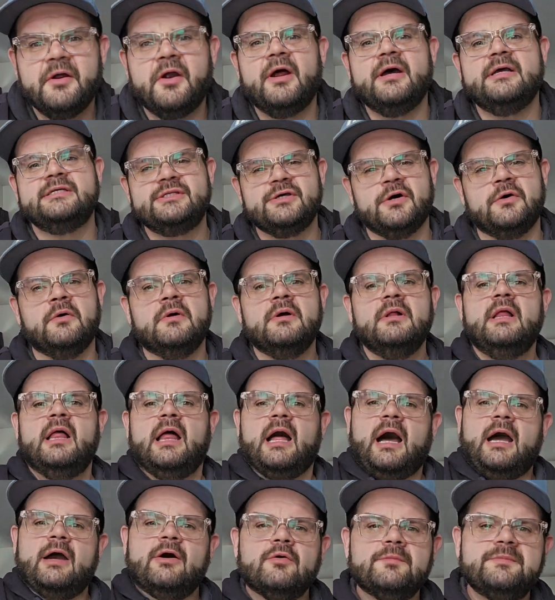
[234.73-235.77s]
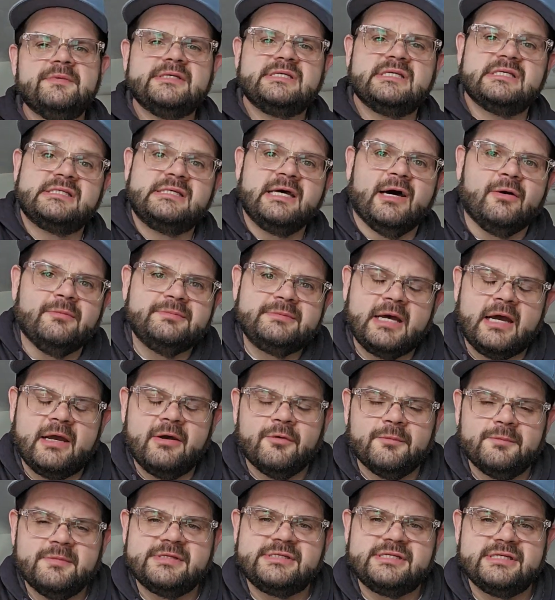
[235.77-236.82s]
So I hope this has
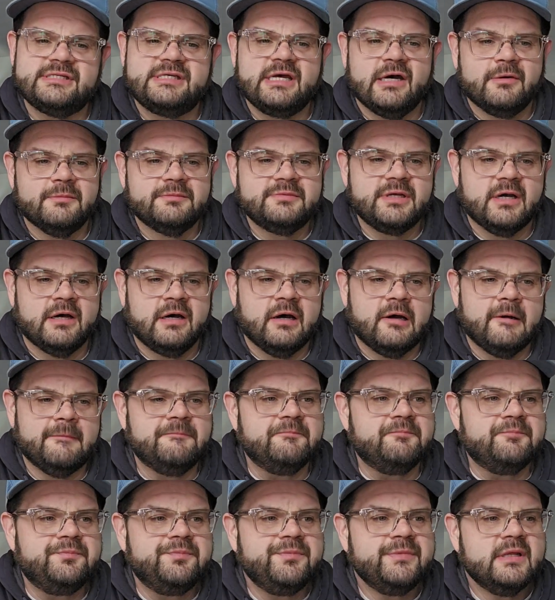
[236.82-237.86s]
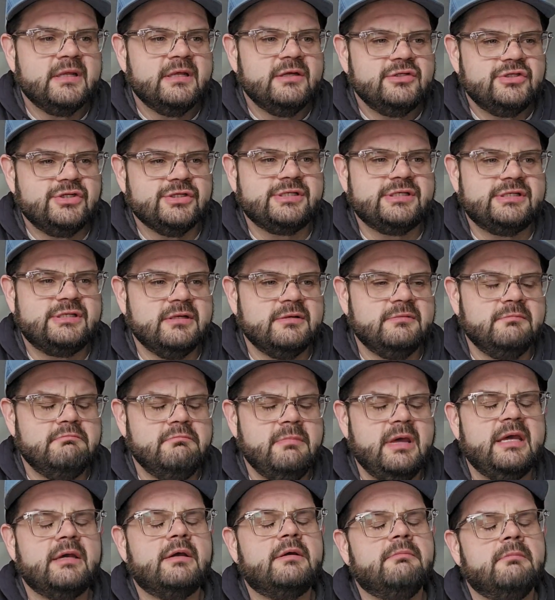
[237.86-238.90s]
helped. Just
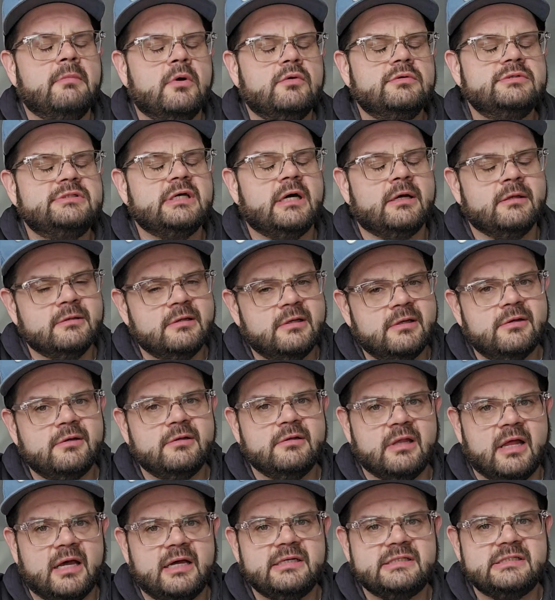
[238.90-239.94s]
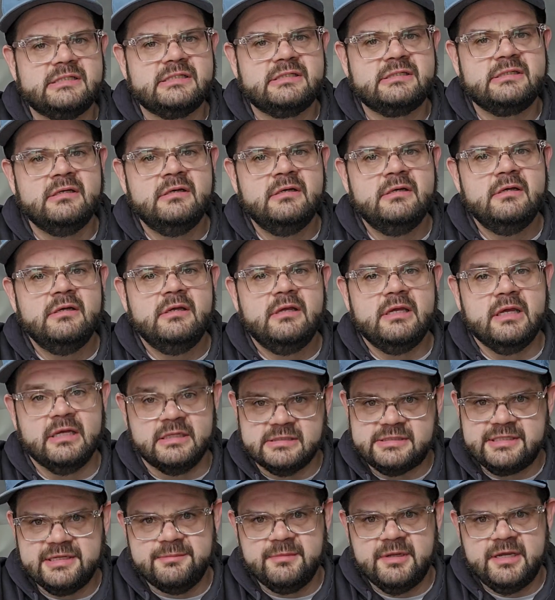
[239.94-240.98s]
make modes a little less
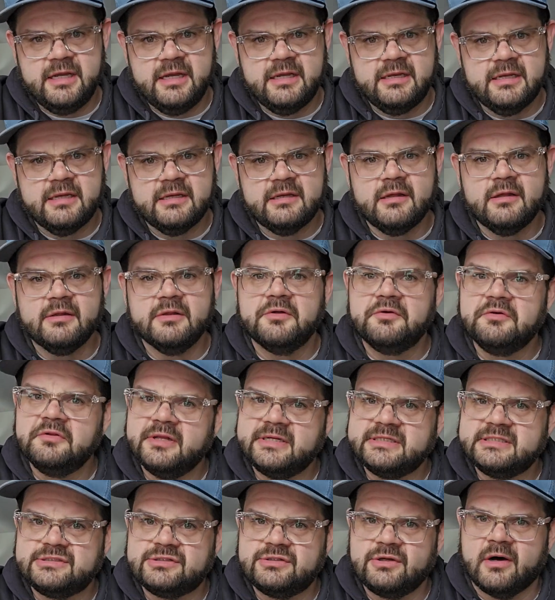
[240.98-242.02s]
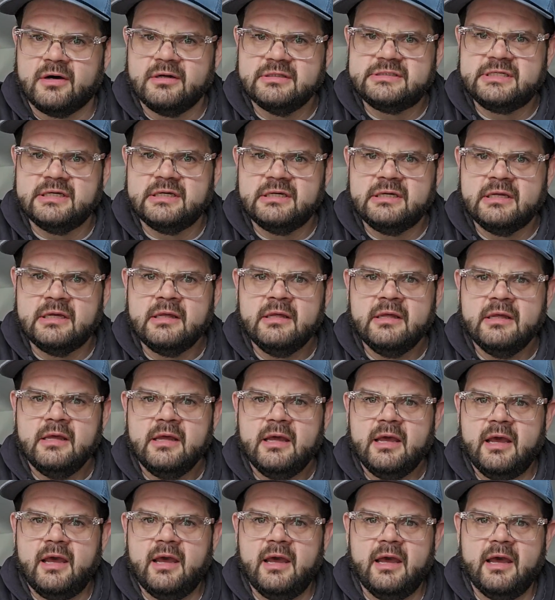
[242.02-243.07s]
intimidating, a little less daunting,
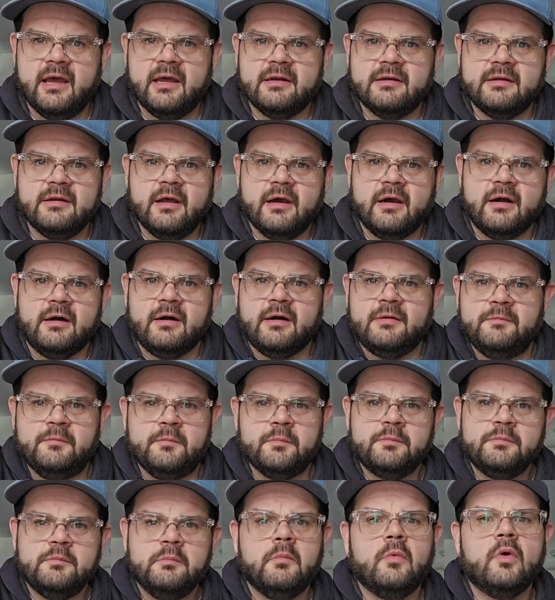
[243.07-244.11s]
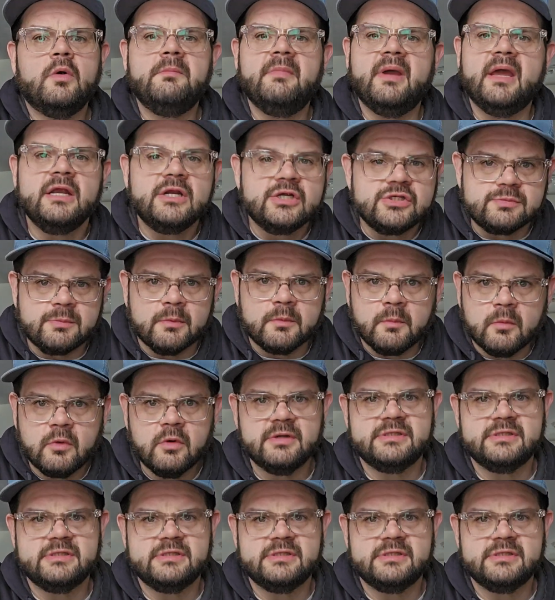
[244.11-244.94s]
and more manageable, more